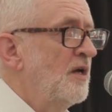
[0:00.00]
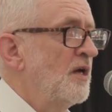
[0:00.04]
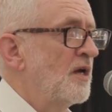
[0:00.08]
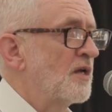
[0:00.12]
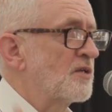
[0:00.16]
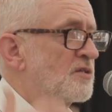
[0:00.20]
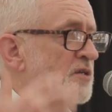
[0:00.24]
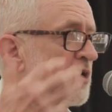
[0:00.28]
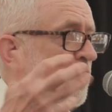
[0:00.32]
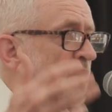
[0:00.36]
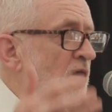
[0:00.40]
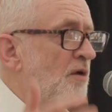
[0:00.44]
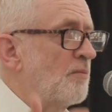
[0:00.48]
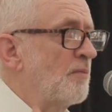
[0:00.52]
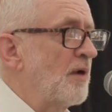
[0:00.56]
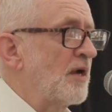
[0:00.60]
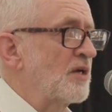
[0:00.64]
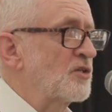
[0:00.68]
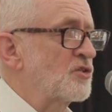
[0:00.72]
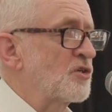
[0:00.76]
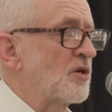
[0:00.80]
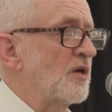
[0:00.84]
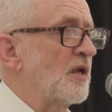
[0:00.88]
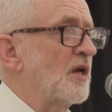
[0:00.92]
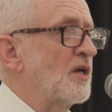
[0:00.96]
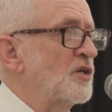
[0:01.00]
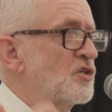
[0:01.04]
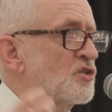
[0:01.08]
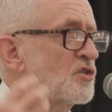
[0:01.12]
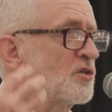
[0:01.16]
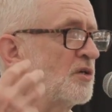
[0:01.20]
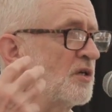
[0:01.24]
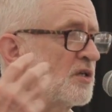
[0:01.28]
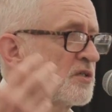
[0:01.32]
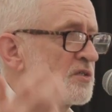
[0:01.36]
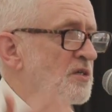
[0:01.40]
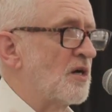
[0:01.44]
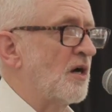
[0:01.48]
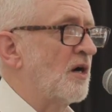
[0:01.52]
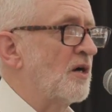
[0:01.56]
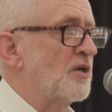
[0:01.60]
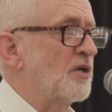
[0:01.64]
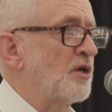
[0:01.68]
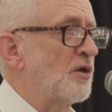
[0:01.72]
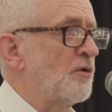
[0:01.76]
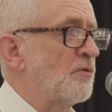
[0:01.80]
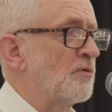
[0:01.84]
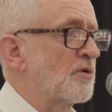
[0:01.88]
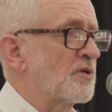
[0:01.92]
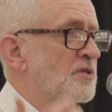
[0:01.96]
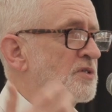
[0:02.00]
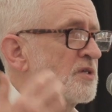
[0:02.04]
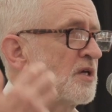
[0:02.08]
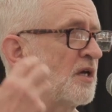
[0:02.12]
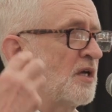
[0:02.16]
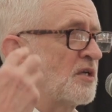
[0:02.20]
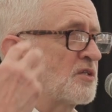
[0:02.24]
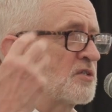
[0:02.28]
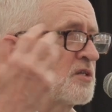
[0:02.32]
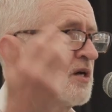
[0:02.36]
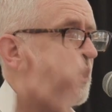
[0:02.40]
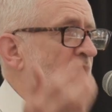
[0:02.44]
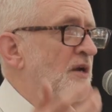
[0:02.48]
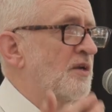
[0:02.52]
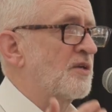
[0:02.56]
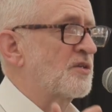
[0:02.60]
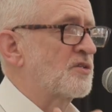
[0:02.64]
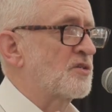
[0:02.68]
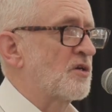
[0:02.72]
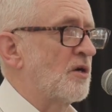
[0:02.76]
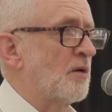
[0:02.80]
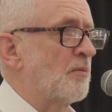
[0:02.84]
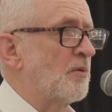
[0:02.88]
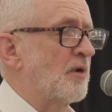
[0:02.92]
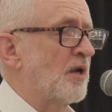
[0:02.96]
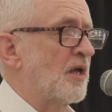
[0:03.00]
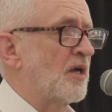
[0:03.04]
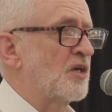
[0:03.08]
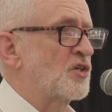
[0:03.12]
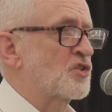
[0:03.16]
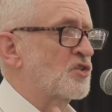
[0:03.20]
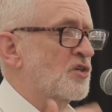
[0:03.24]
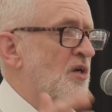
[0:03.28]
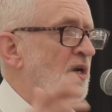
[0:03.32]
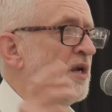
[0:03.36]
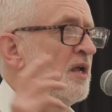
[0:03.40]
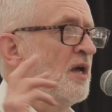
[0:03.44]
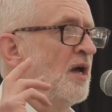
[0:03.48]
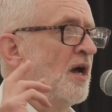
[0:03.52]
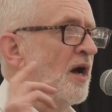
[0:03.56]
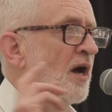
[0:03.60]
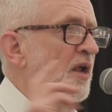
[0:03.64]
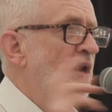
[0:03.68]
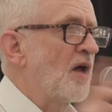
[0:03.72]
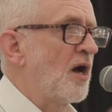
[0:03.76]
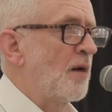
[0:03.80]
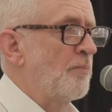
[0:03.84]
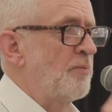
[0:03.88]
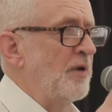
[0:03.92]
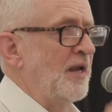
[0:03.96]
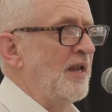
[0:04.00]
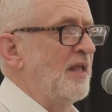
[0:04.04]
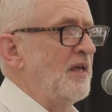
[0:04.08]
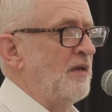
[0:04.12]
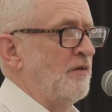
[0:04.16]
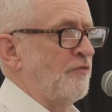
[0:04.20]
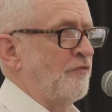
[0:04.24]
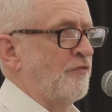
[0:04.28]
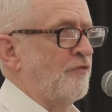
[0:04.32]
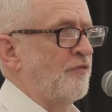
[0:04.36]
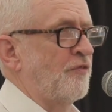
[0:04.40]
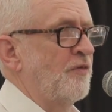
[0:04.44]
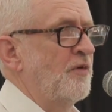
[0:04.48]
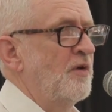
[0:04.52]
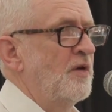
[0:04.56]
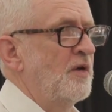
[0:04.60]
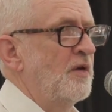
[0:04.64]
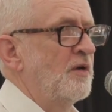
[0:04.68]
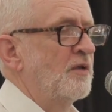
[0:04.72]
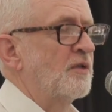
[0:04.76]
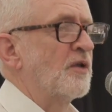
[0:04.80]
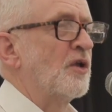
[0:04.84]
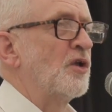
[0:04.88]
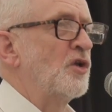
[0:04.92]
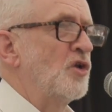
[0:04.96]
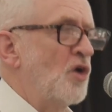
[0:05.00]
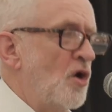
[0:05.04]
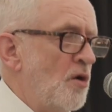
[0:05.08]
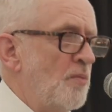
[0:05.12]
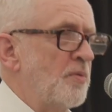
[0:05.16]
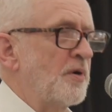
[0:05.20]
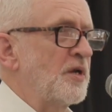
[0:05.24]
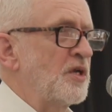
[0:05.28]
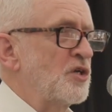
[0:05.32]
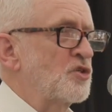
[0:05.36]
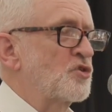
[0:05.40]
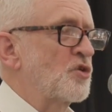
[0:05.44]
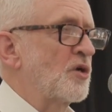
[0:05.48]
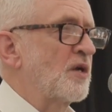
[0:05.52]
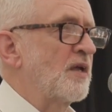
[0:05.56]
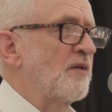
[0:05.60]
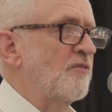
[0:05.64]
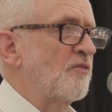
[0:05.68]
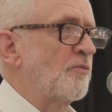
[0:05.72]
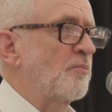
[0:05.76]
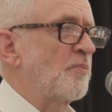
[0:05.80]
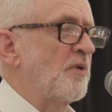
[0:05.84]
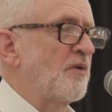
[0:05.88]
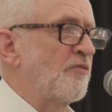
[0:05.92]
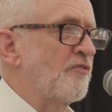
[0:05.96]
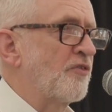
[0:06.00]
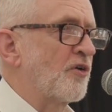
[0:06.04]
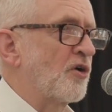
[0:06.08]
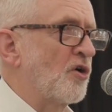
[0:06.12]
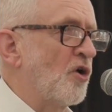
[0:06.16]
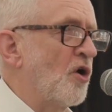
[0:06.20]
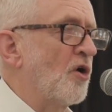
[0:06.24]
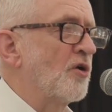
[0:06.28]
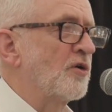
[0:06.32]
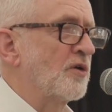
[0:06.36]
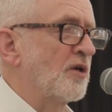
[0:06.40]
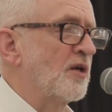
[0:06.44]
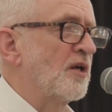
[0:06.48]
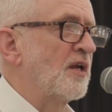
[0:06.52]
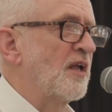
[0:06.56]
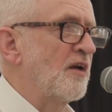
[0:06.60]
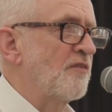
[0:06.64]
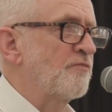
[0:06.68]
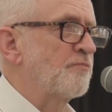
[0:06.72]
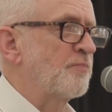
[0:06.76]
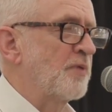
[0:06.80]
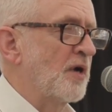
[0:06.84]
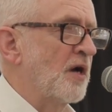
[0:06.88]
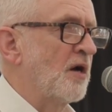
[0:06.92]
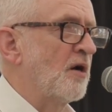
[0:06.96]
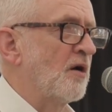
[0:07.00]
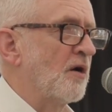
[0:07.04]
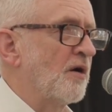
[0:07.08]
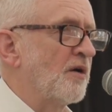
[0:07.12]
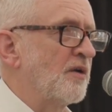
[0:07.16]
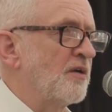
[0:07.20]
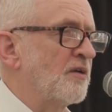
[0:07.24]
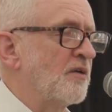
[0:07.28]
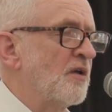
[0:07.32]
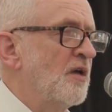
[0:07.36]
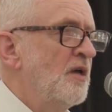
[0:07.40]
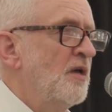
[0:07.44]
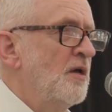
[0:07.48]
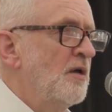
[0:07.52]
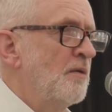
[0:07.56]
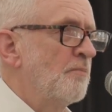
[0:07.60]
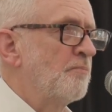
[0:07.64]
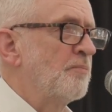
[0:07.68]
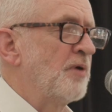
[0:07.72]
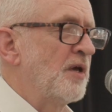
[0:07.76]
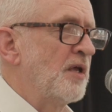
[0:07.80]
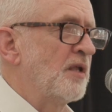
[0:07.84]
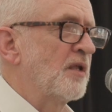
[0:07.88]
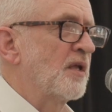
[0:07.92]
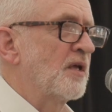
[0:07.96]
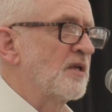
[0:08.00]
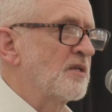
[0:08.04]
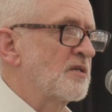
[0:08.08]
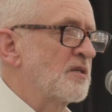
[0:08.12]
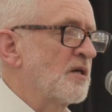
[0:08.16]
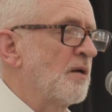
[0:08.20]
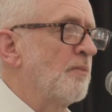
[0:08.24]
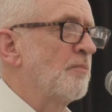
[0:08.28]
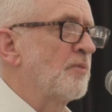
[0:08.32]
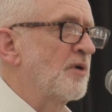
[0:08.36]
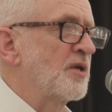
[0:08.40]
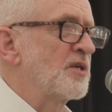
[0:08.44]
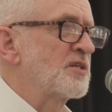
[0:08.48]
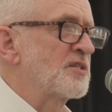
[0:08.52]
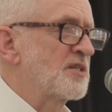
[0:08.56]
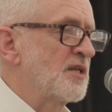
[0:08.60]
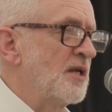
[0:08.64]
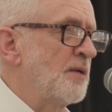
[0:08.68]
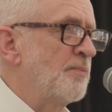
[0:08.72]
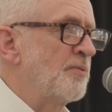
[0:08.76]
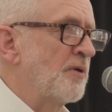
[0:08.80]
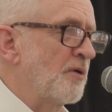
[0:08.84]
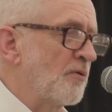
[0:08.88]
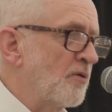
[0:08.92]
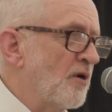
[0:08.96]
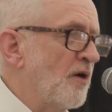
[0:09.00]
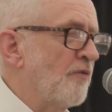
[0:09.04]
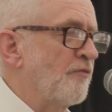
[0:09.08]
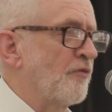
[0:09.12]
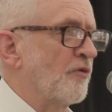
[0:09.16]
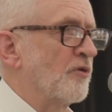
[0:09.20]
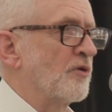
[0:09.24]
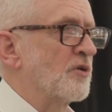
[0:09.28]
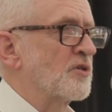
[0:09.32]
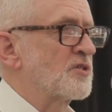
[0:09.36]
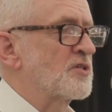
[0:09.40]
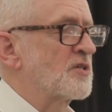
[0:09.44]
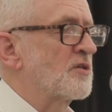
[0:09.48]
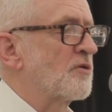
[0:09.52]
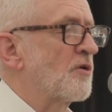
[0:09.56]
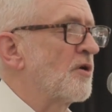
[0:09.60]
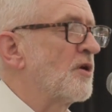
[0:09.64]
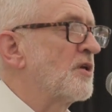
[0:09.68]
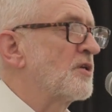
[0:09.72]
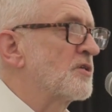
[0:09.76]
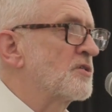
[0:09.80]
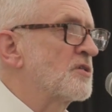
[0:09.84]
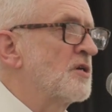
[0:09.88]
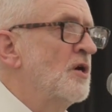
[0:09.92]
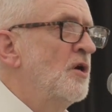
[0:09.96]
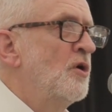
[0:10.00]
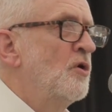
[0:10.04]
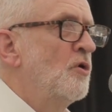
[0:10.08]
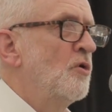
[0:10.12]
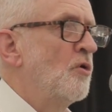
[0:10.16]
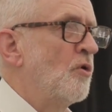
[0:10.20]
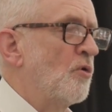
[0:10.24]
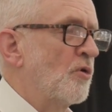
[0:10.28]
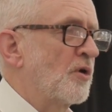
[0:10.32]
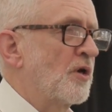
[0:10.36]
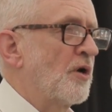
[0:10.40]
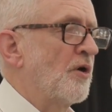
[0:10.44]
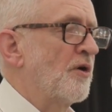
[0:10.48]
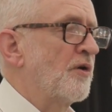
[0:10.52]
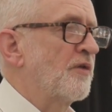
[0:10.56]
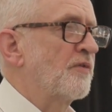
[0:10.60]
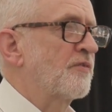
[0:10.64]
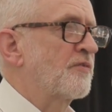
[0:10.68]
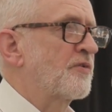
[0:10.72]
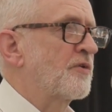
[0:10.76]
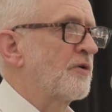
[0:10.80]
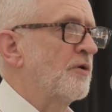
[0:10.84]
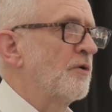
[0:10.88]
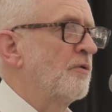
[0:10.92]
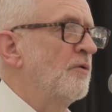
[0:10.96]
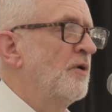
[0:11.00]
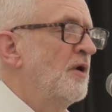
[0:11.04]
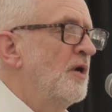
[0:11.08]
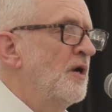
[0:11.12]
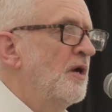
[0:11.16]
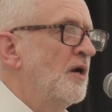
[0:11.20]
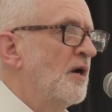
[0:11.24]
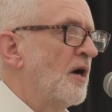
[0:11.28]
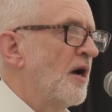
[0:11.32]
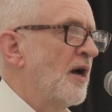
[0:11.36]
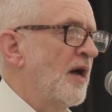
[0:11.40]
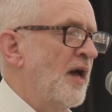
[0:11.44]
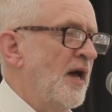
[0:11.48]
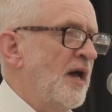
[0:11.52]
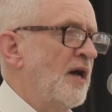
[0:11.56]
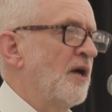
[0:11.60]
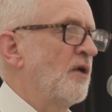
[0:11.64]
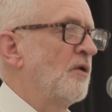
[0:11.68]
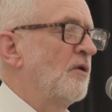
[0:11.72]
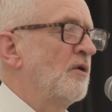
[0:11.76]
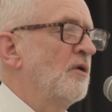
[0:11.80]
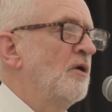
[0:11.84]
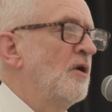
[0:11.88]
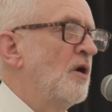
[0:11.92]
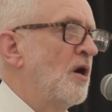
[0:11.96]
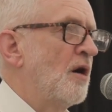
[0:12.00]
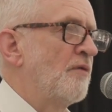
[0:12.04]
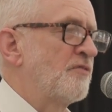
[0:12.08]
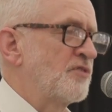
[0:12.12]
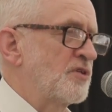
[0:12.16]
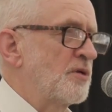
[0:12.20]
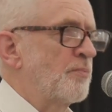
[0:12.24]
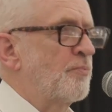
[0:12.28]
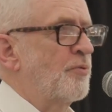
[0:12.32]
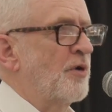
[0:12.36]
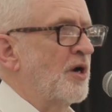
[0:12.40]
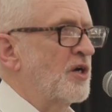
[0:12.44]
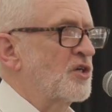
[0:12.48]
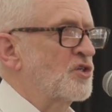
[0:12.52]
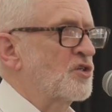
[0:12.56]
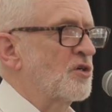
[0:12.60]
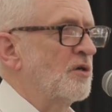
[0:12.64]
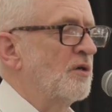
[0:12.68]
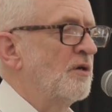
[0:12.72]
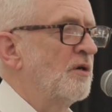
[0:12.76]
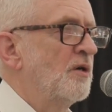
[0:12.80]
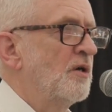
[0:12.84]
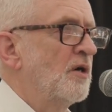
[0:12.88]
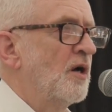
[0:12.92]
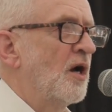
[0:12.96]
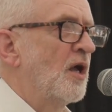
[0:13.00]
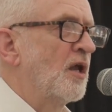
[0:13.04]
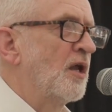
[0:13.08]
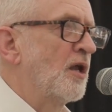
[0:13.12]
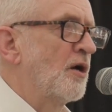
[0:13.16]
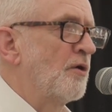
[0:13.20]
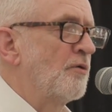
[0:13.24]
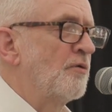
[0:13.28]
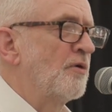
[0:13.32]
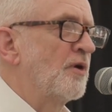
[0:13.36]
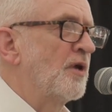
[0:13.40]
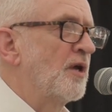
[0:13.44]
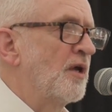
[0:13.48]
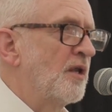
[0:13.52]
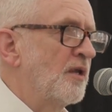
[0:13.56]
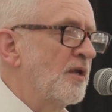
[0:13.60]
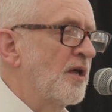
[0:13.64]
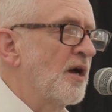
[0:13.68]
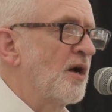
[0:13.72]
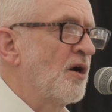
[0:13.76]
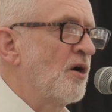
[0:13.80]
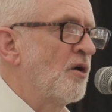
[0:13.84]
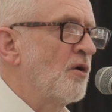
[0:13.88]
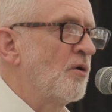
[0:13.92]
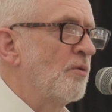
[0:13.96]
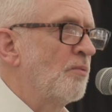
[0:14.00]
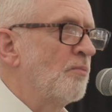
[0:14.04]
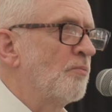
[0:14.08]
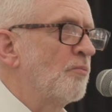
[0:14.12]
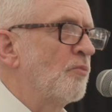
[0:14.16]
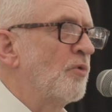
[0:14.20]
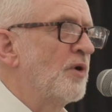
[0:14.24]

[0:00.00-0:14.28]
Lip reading: It's our imagination, it's our unity, it's our determination, and our belief that nobody should ever be forgotten and left behind, be they somebody sleeping rough on the street or going through a hell of a depression alone in their home.